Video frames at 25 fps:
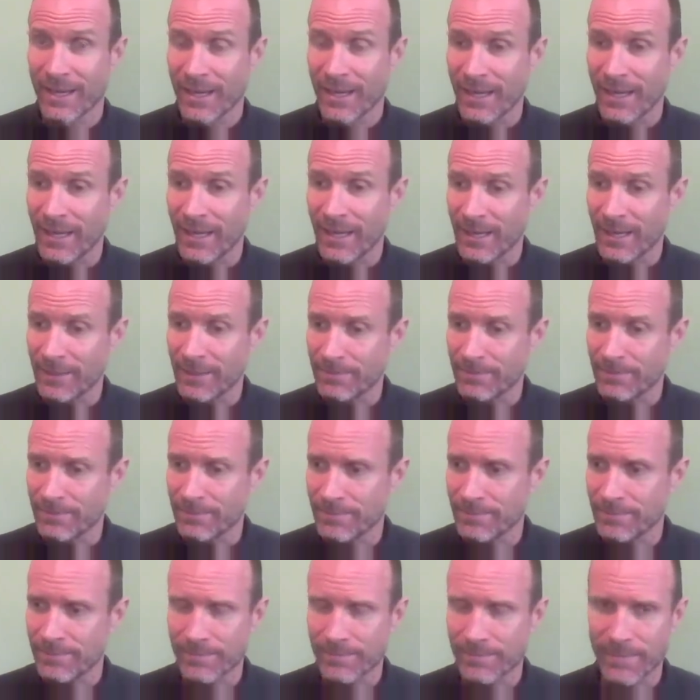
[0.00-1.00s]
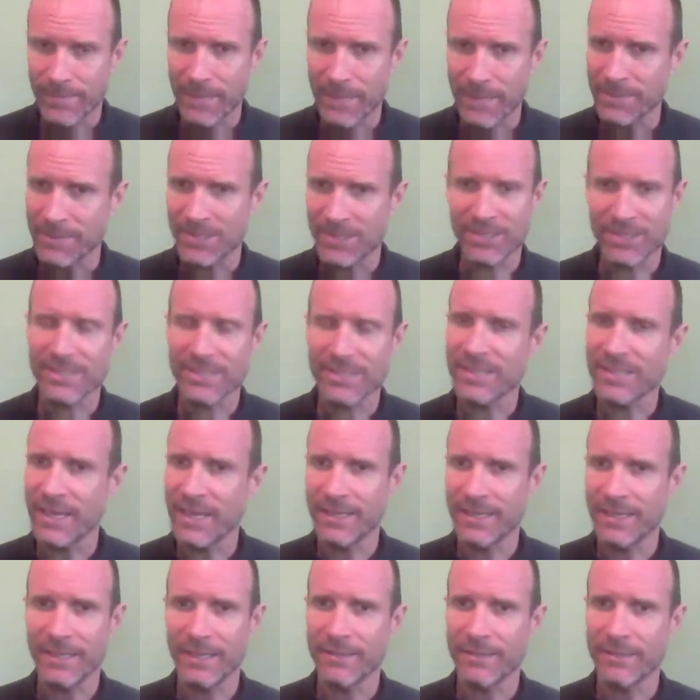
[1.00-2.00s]
I mean, just
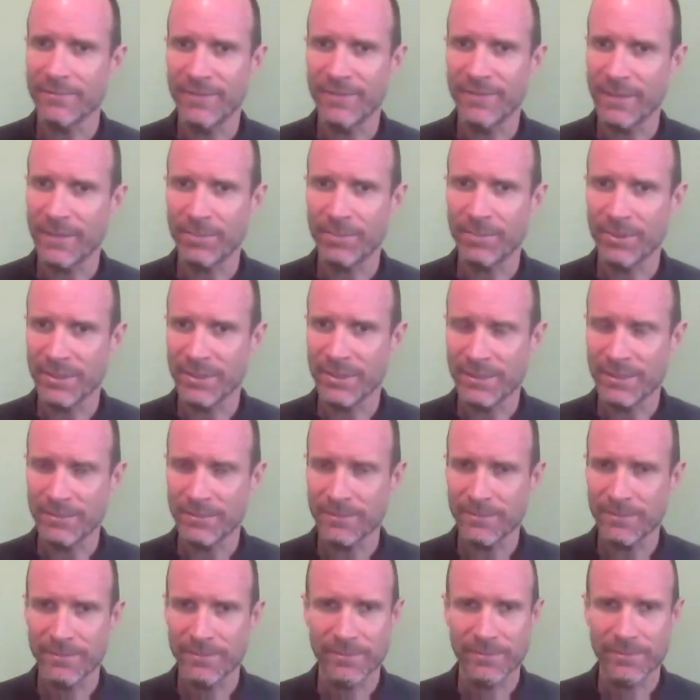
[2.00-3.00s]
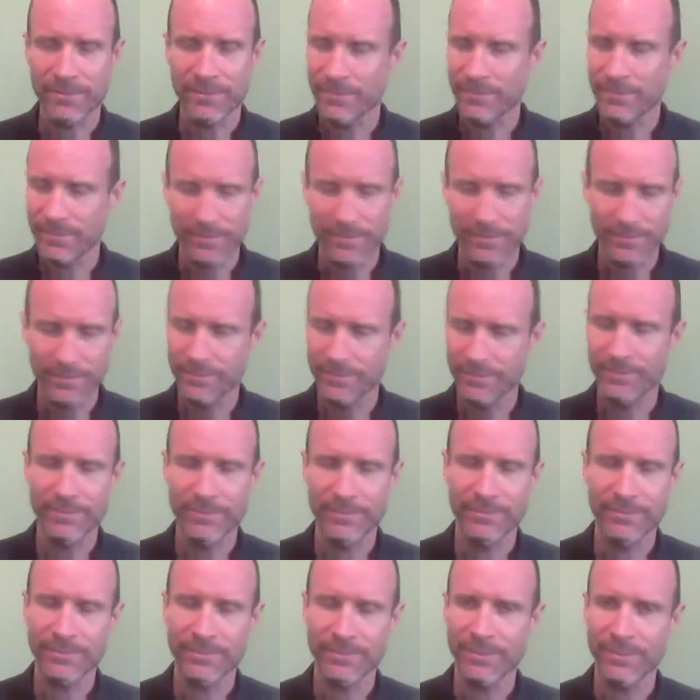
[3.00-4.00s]
psychic vampirism,
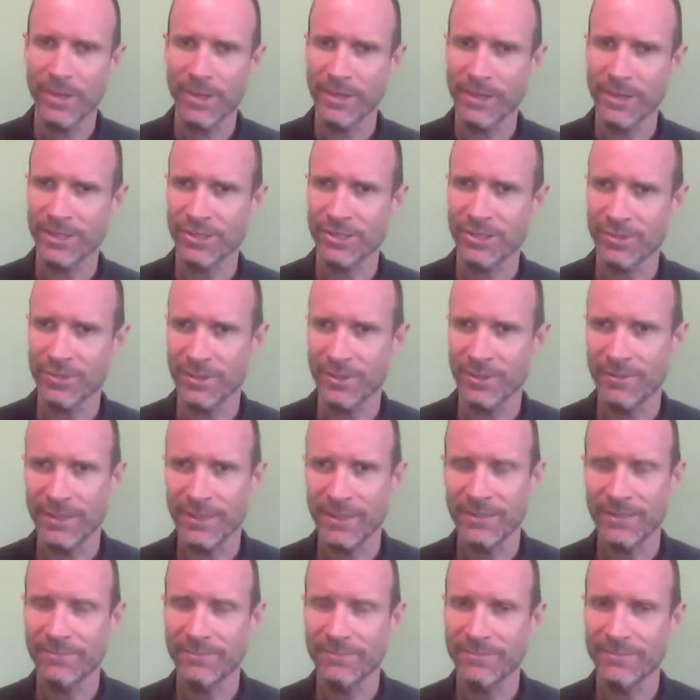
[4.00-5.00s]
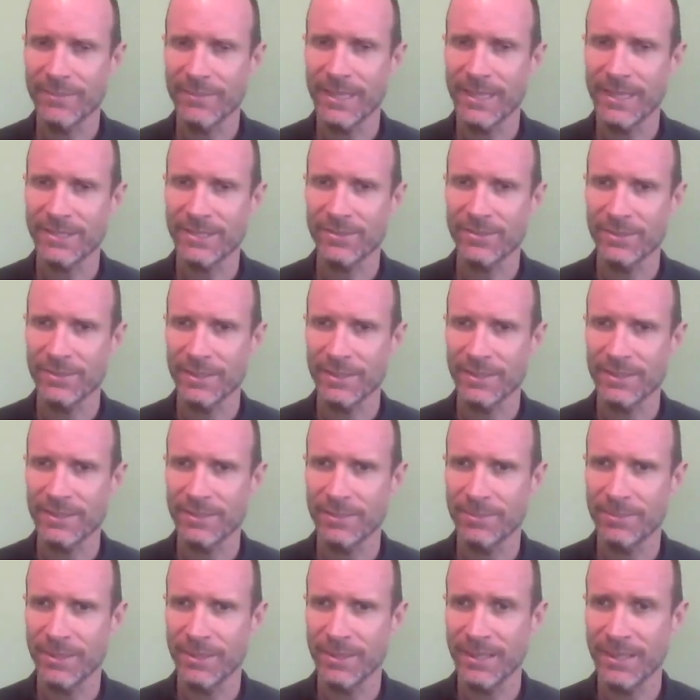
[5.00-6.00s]
long and short of it. That's a really
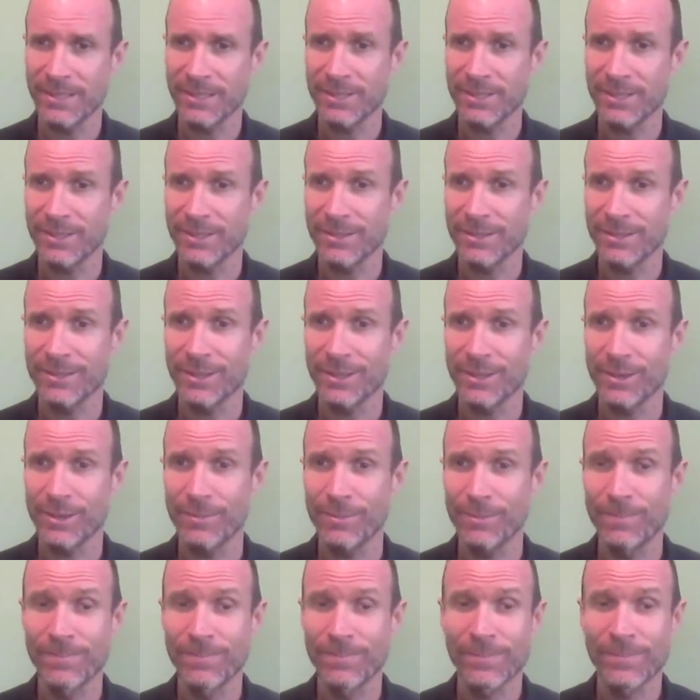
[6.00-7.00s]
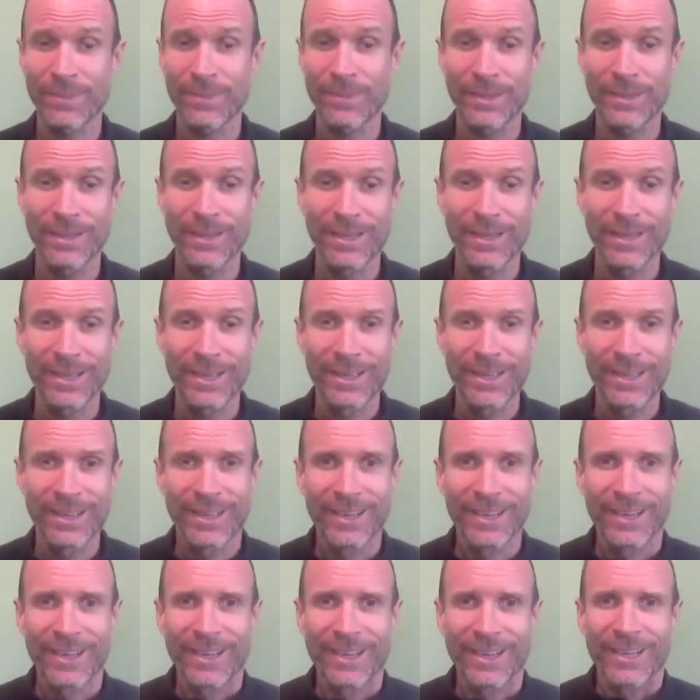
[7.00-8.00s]
simple answer. So
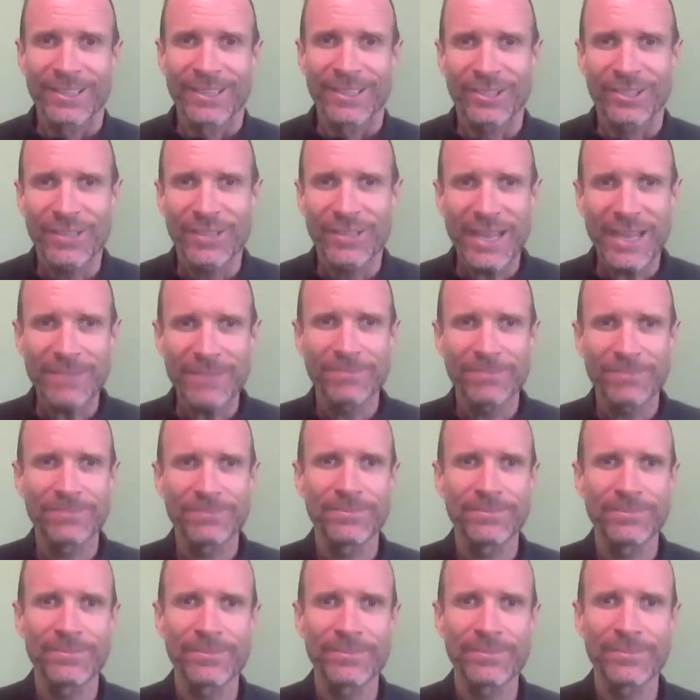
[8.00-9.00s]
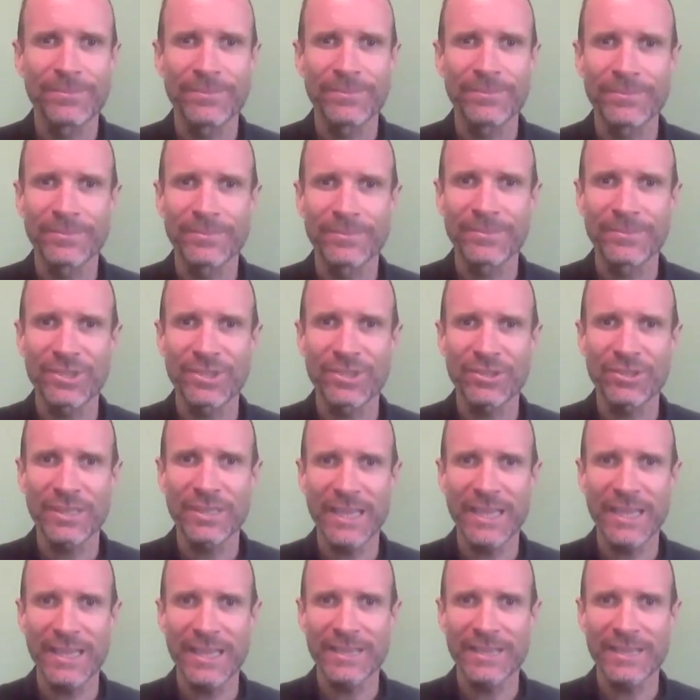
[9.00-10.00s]
yeah. So
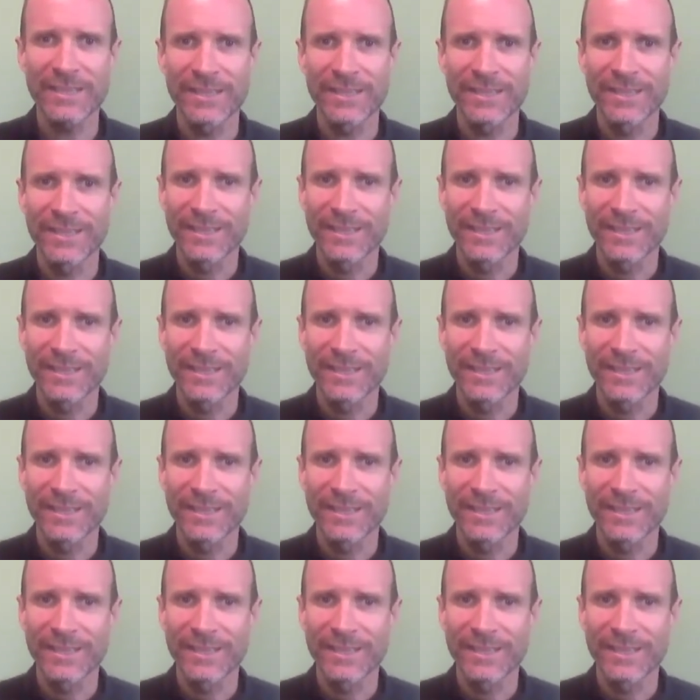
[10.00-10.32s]
again,